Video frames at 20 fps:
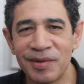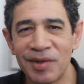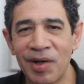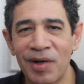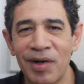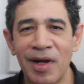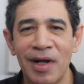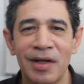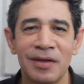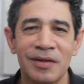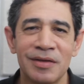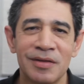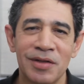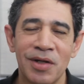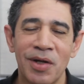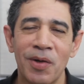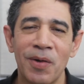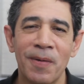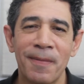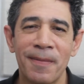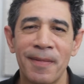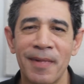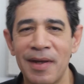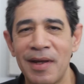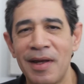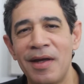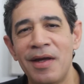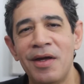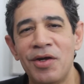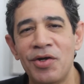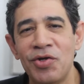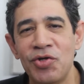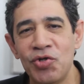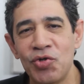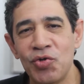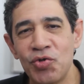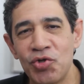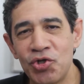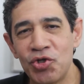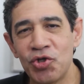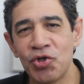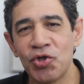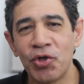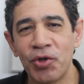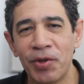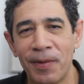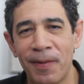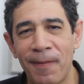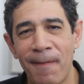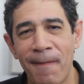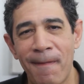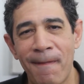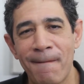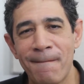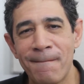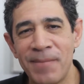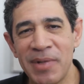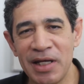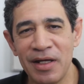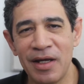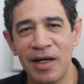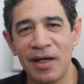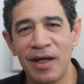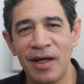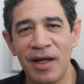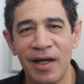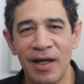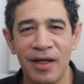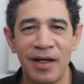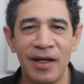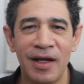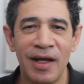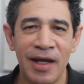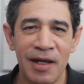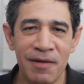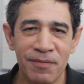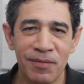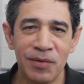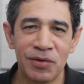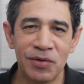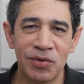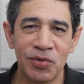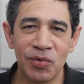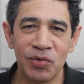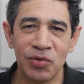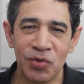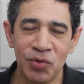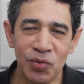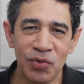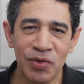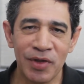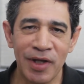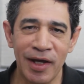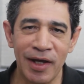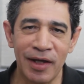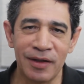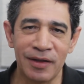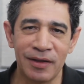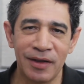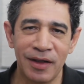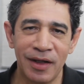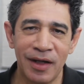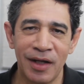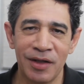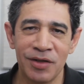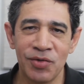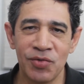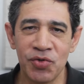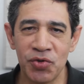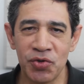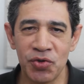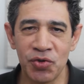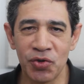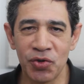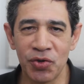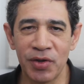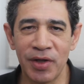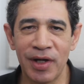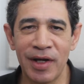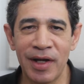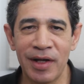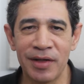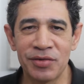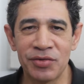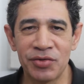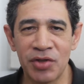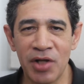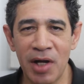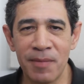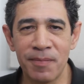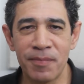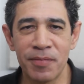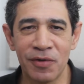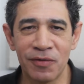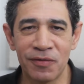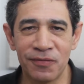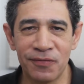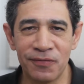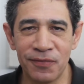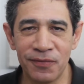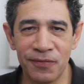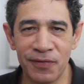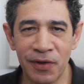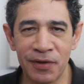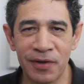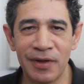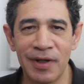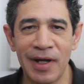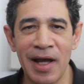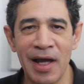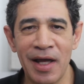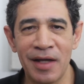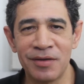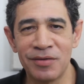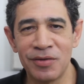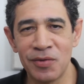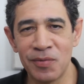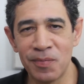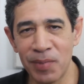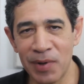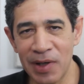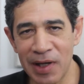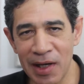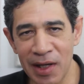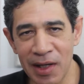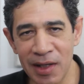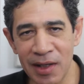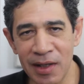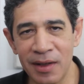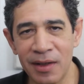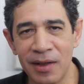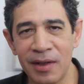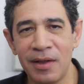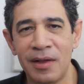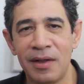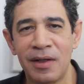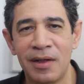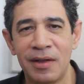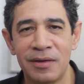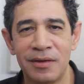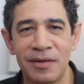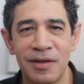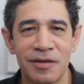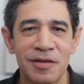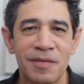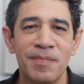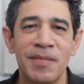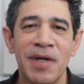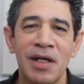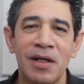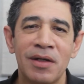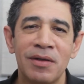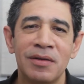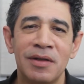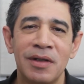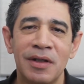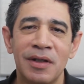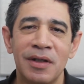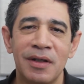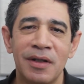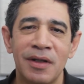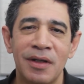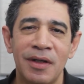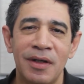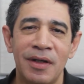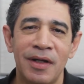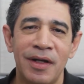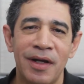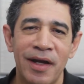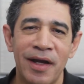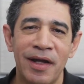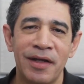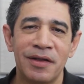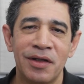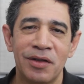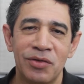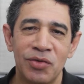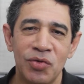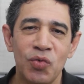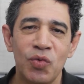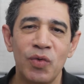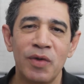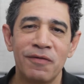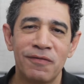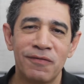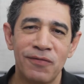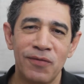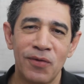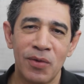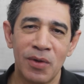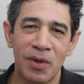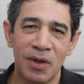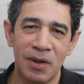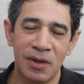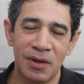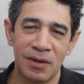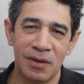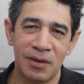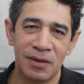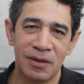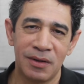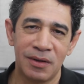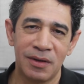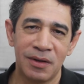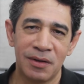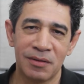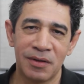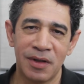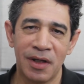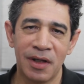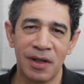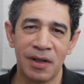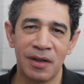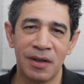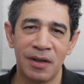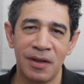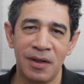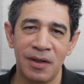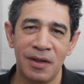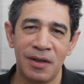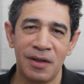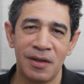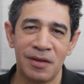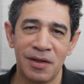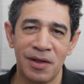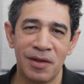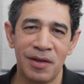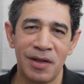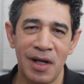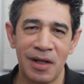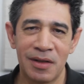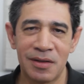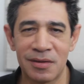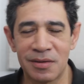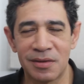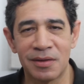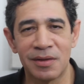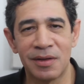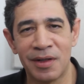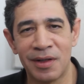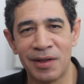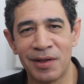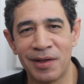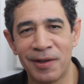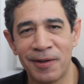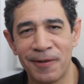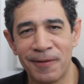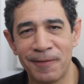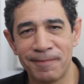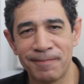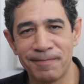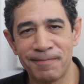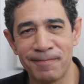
All right, so you should be able to do that. You should stomp your foot as you play this melody in the 2 and 4. Okay, now that's a